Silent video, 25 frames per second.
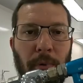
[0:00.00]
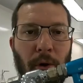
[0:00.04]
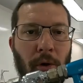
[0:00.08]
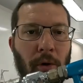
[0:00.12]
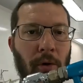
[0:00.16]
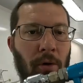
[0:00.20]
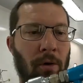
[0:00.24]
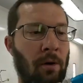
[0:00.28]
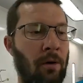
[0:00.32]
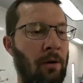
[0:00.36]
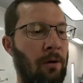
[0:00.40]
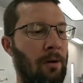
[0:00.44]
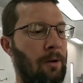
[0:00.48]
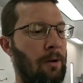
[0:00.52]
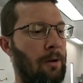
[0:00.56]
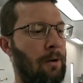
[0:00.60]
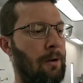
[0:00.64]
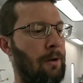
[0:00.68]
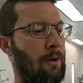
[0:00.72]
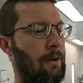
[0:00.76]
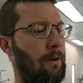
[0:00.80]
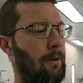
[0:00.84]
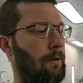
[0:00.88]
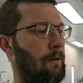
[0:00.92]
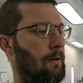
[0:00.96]
bar.
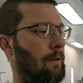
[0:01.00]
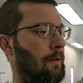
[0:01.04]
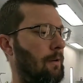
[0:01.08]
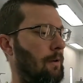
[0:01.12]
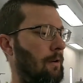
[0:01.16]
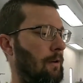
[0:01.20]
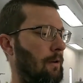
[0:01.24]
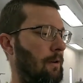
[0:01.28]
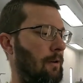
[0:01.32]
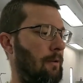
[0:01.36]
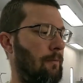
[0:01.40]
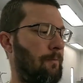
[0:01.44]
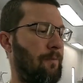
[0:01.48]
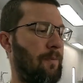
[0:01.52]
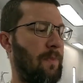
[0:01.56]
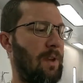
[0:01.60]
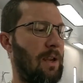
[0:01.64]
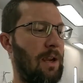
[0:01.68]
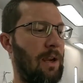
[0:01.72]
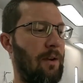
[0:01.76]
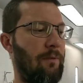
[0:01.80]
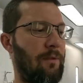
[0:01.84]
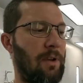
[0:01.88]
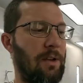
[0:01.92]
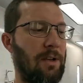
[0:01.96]

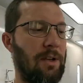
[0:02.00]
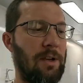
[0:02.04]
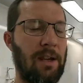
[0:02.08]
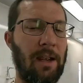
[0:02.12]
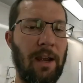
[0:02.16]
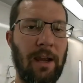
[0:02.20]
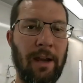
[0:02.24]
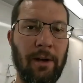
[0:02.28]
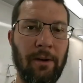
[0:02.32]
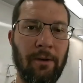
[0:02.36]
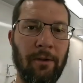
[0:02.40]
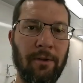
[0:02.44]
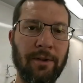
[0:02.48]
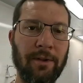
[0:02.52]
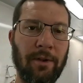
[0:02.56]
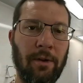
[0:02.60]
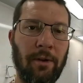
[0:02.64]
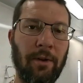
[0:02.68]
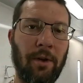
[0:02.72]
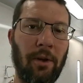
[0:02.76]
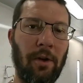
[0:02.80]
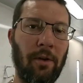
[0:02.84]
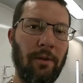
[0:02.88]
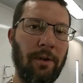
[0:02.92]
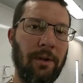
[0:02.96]
They have indicators
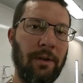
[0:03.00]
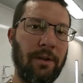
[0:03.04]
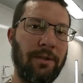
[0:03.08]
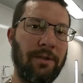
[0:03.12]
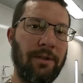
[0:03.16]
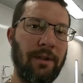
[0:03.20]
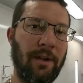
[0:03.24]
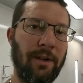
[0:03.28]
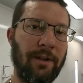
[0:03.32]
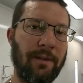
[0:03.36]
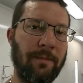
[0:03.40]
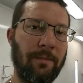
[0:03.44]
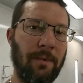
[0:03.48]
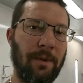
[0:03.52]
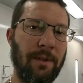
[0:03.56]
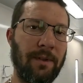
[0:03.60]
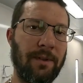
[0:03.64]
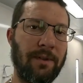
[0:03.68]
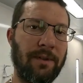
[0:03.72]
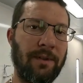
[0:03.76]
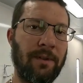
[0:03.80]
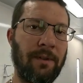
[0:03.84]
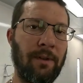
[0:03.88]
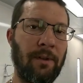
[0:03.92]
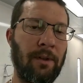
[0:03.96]
on all the
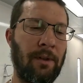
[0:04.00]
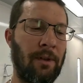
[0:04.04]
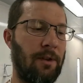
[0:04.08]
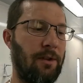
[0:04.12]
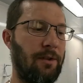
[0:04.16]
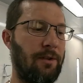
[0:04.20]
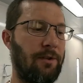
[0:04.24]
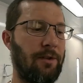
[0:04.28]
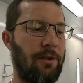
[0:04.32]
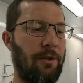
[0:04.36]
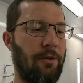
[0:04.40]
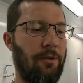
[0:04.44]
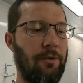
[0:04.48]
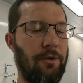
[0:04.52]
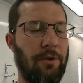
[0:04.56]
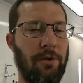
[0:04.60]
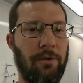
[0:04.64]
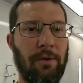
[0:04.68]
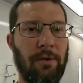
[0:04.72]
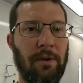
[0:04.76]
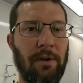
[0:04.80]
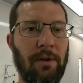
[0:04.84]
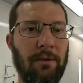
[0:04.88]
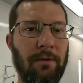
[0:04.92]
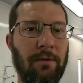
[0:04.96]
adjustments, so you
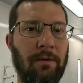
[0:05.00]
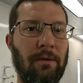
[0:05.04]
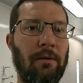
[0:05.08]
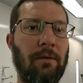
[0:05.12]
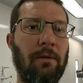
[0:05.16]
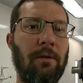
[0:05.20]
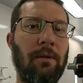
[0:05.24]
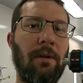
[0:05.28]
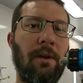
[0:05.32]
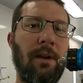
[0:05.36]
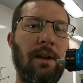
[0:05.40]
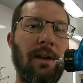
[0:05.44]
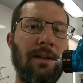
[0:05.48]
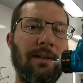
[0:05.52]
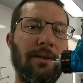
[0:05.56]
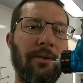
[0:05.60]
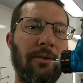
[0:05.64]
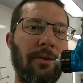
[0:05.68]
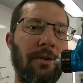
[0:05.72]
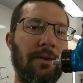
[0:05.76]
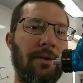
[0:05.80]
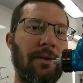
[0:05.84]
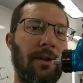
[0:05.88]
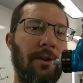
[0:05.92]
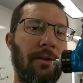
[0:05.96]
can
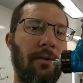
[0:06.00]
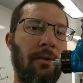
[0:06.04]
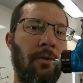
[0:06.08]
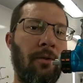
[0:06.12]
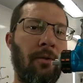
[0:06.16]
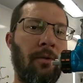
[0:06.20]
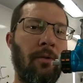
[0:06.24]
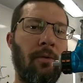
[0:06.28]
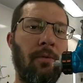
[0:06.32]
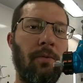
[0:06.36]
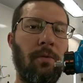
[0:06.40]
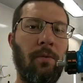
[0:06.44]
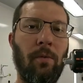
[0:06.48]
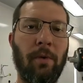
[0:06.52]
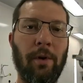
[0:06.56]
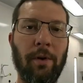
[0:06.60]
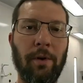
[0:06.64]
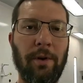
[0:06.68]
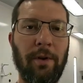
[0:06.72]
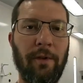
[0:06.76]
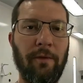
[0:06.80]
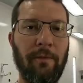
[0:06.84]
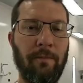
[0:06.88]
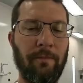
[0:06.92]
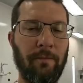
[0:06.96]
easily tell where
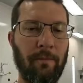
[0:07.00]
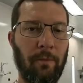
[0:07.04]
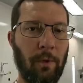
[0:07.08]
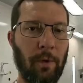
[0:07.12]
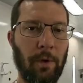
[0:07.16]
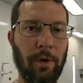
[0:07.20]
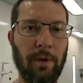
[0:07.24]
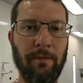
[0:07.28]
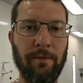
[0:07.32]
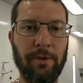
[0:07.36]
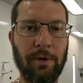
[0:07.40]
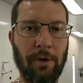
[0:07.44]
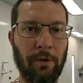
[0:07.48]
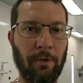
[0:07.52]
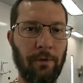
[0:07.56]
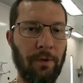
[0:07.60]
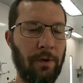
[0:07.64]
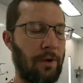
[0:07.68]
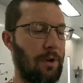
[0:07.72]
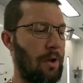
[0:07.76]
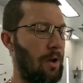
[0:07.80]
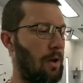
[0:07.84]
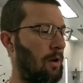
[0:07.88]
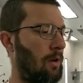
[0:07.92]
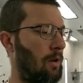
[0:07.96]
you've turned
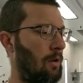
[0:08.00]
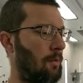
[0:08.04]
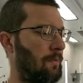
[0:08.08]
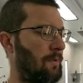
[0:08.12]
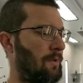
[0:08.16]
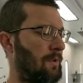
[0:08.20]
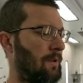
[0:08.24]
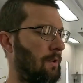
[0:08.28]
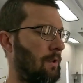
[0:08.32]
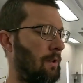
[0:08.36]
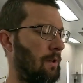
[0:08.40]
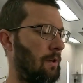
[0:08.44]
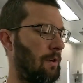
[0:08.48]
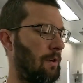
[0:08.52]
the knobs.